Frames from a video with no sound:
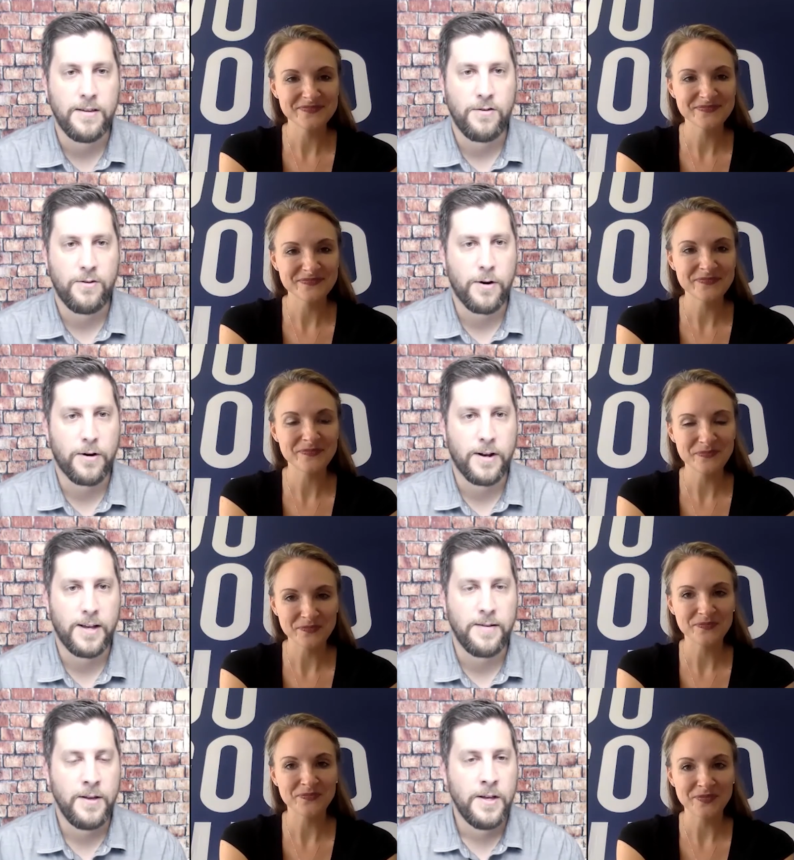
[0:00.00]
Speaker 1: Digital Marketing.
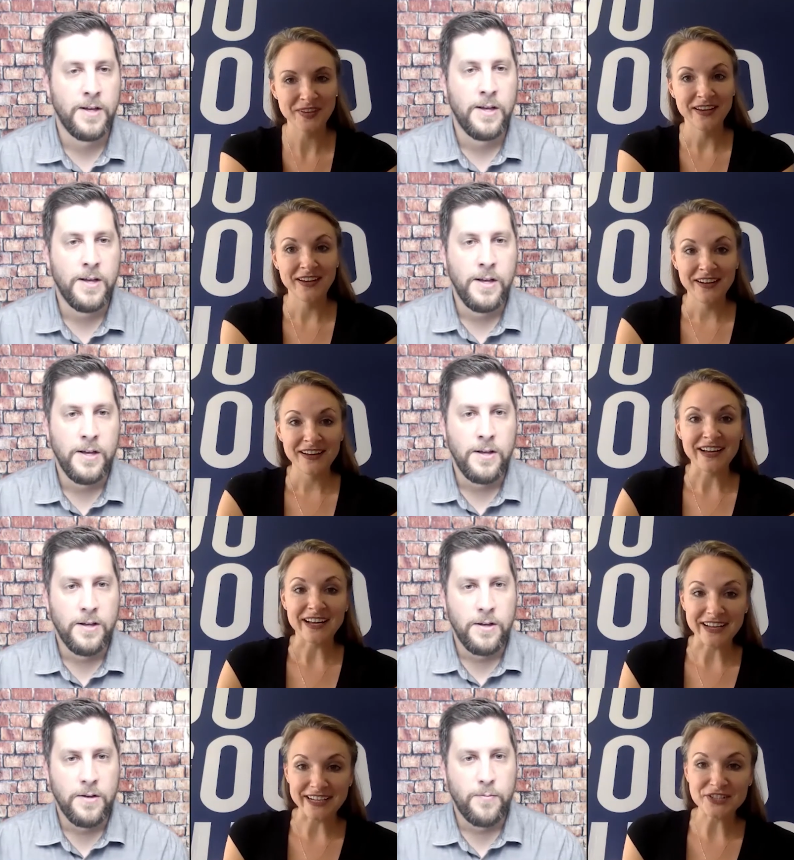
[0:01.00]

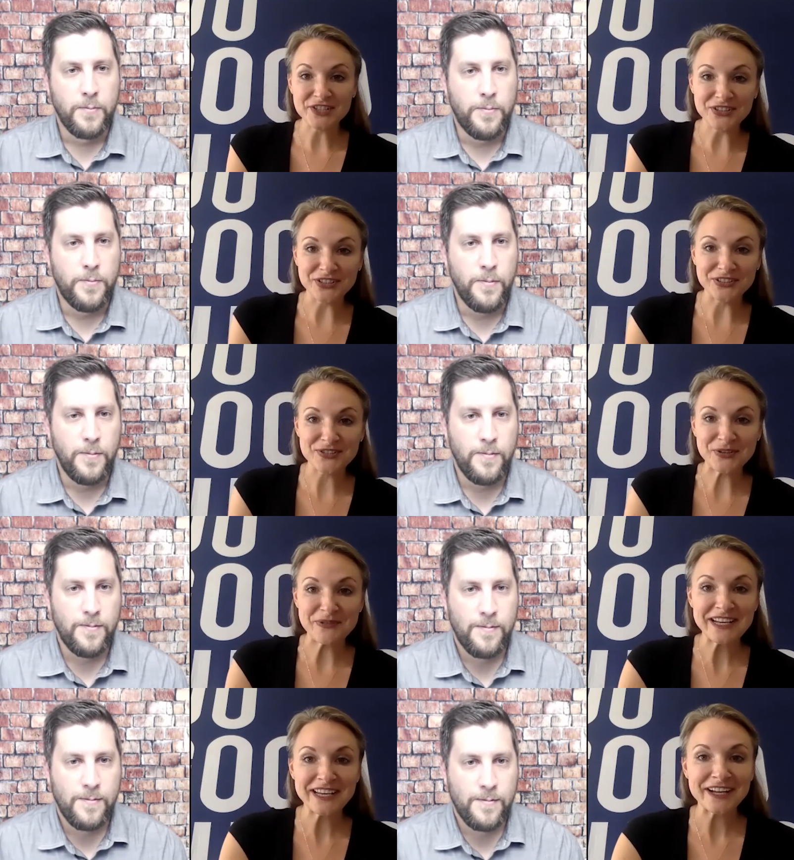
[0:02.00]
I do. So
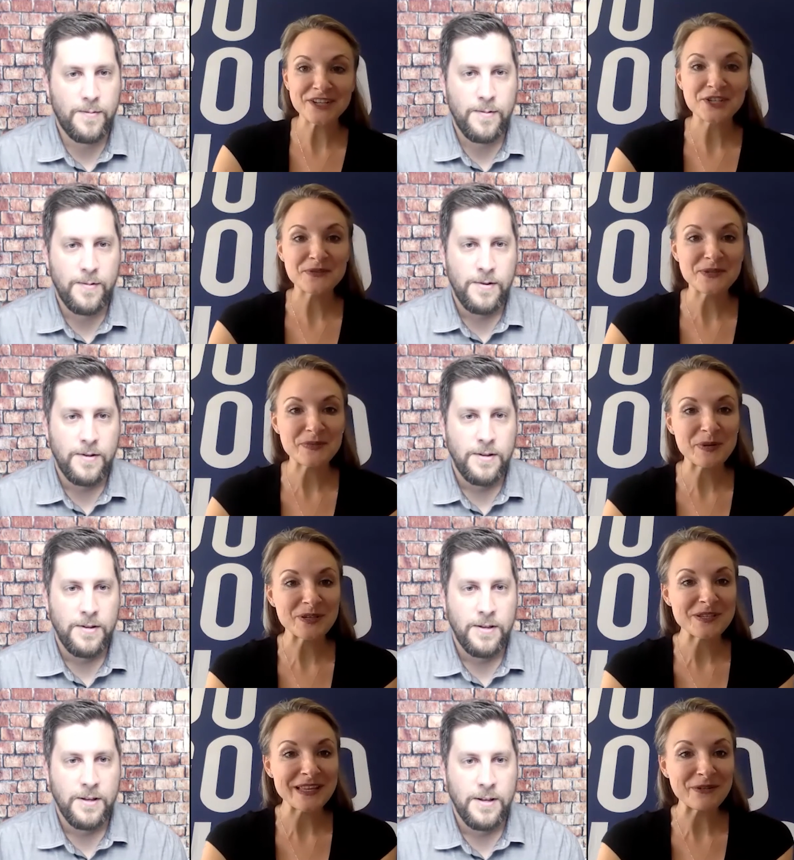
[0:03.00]
Whitney actually was the
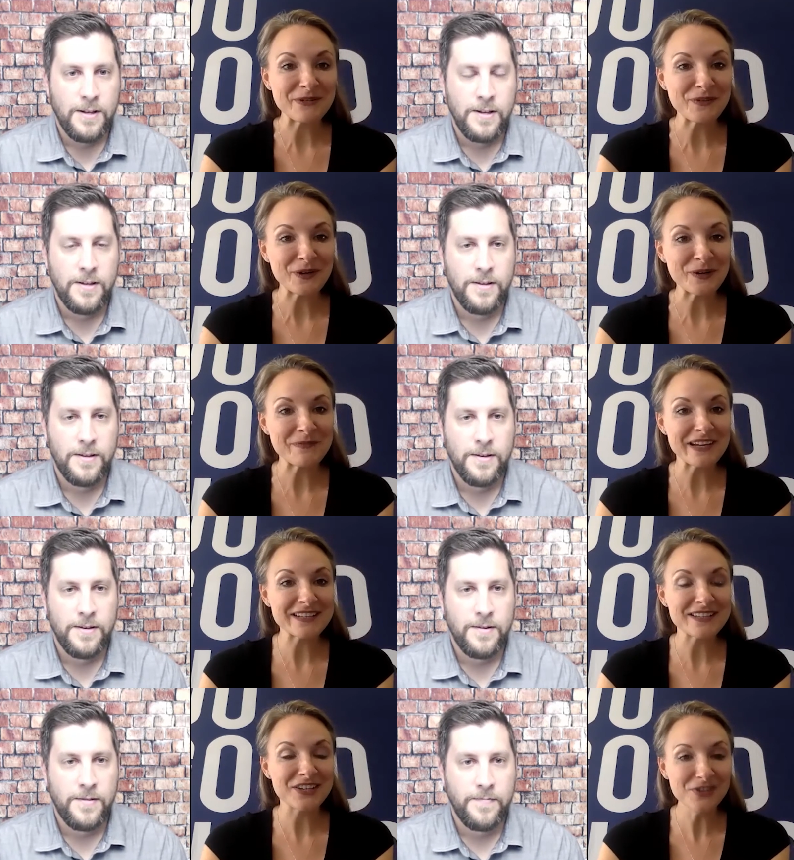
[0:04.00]
person that referred me
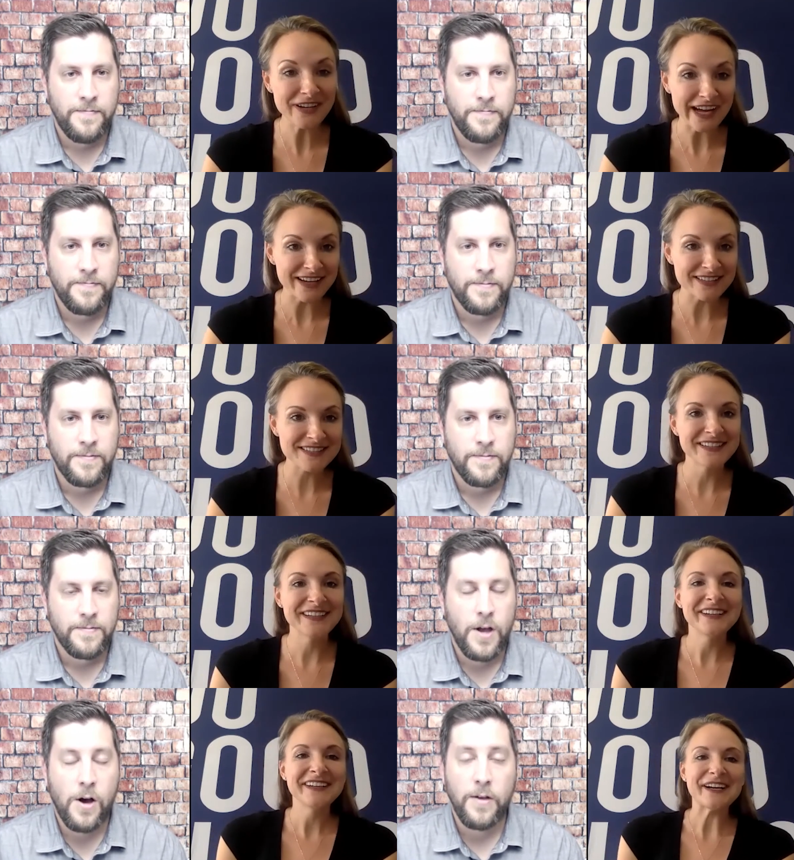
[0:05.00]
to you guys.
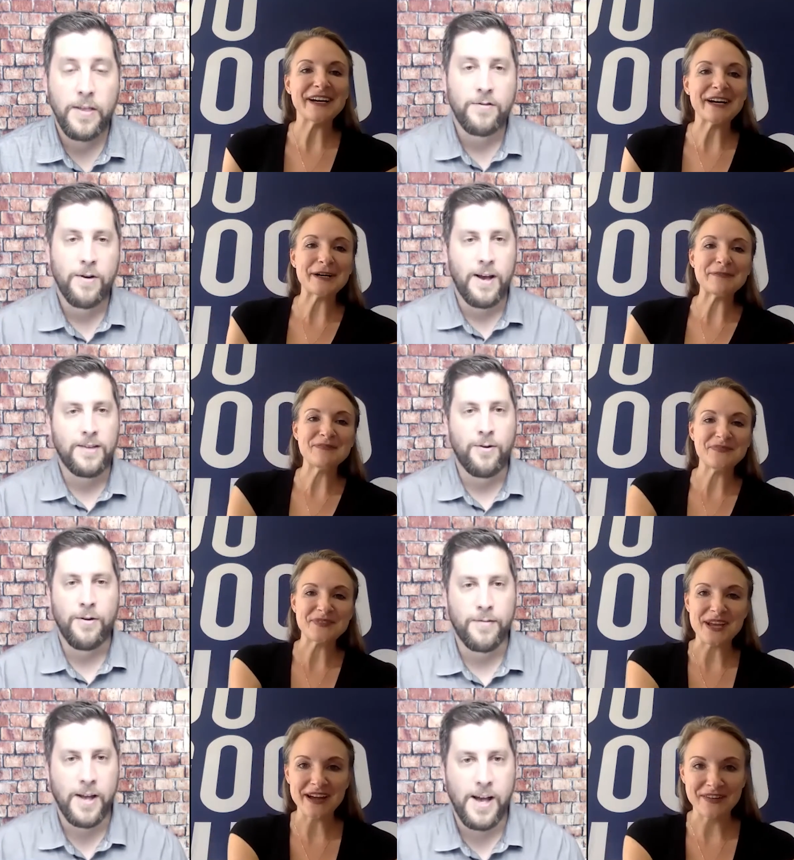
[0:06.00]
Speaker 2: Oh, that's right. I totally
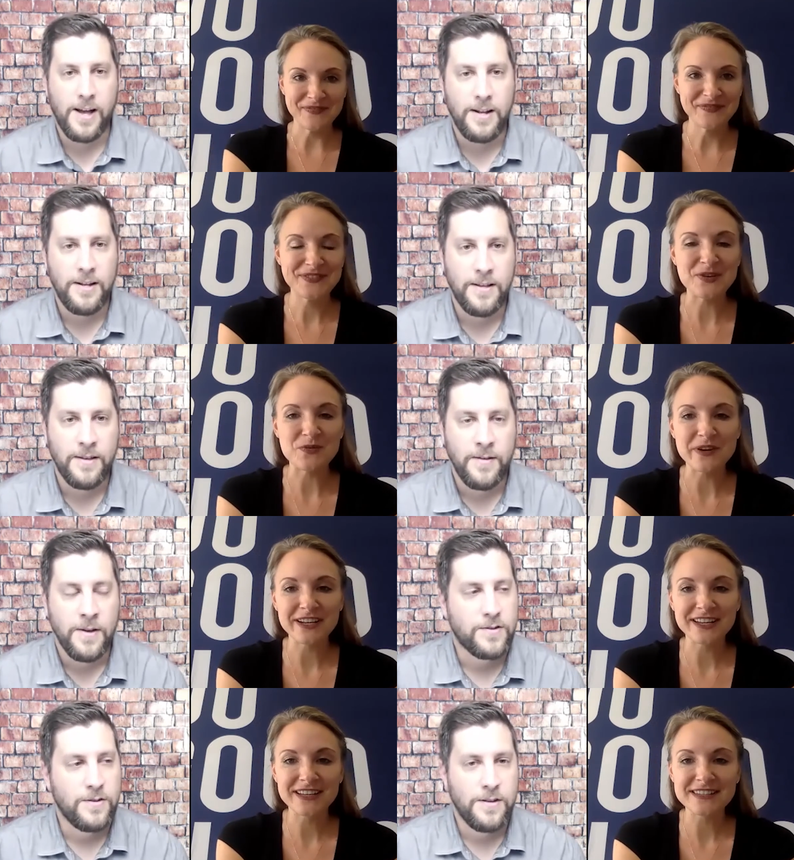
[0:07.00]
Speaker 1: forgot. Yeah. So
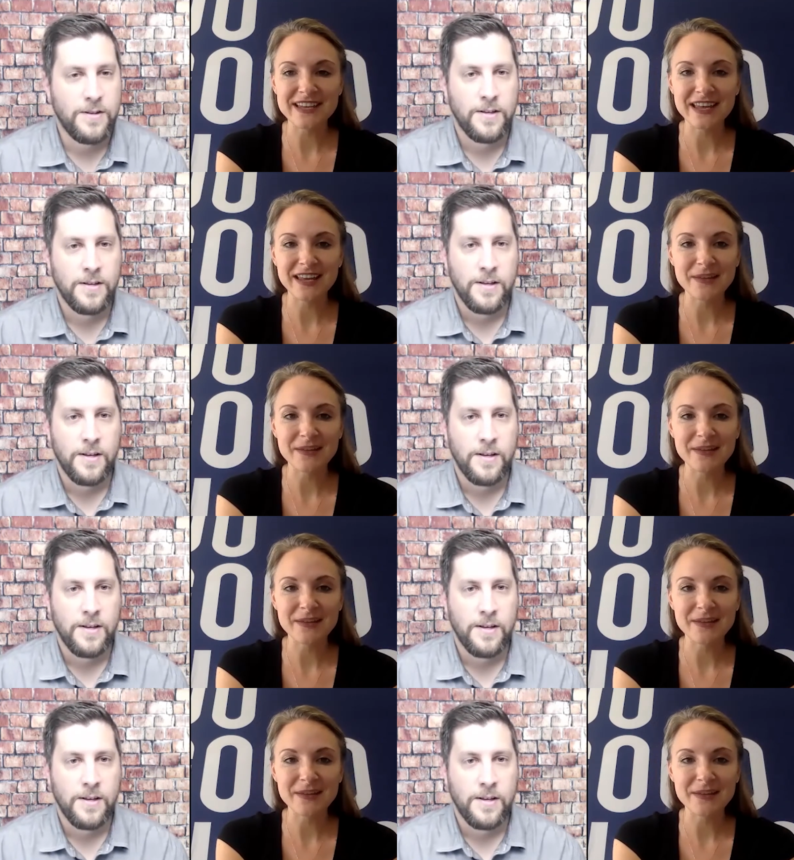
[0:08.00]
Whitney is in